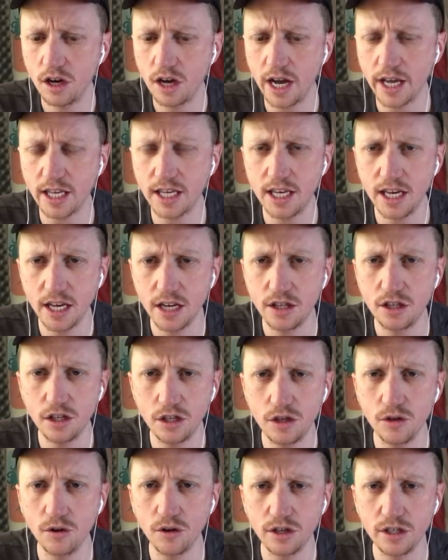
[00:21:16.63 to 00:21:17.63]
i kicked the
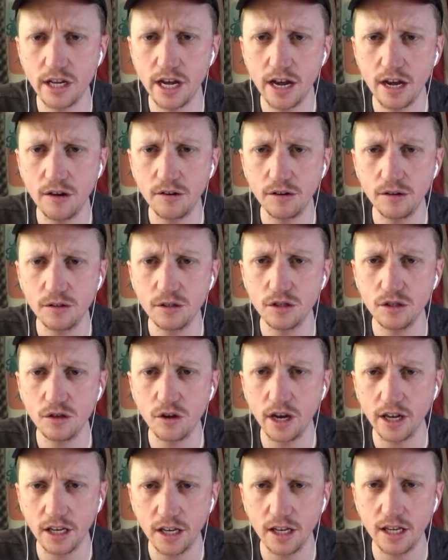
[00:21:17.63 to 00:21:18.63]
door down
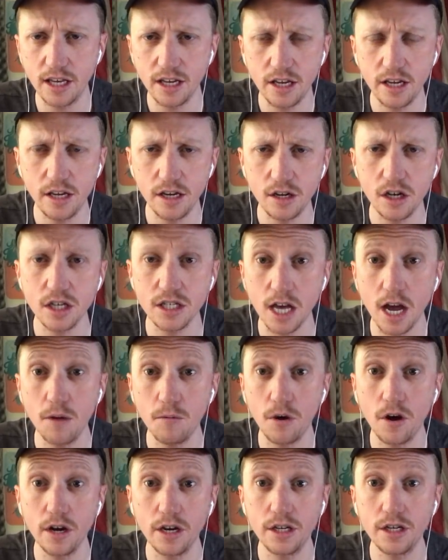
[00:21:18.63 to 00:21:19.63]
so i could get in because i
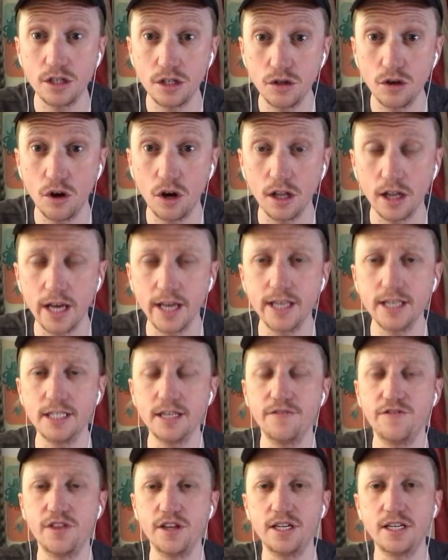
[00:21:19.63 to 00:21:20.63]
wanted to talk like as
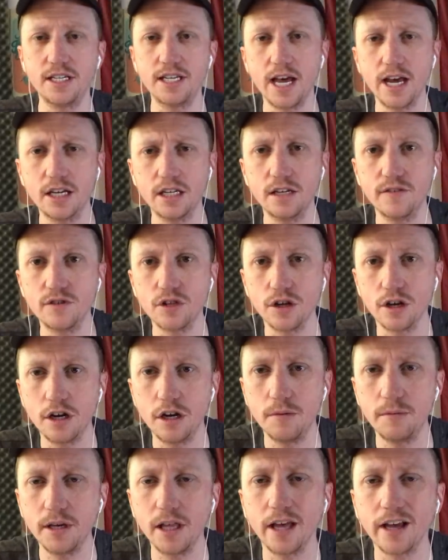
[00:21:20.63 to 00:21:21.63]
if the detectives are going
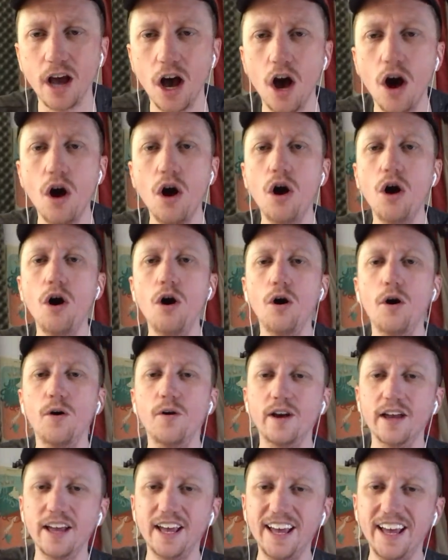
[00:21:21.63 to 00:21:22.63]
to be like
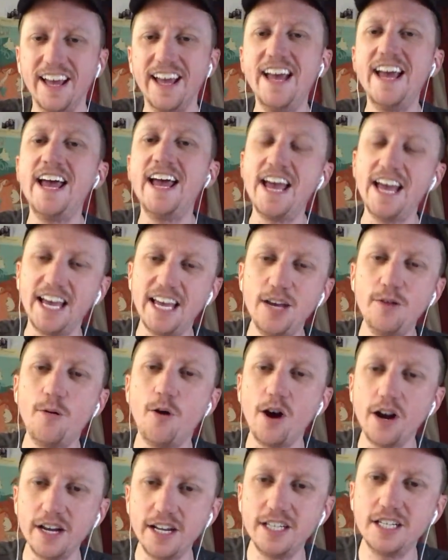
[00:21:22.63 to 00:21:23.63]
oh he
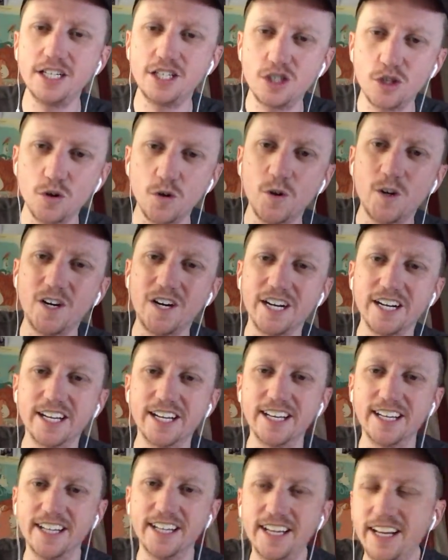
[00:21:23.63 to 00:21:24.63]
wanted to
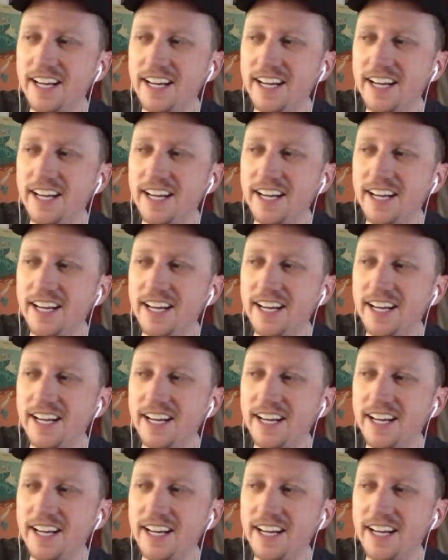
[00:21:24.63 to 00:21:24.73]
talk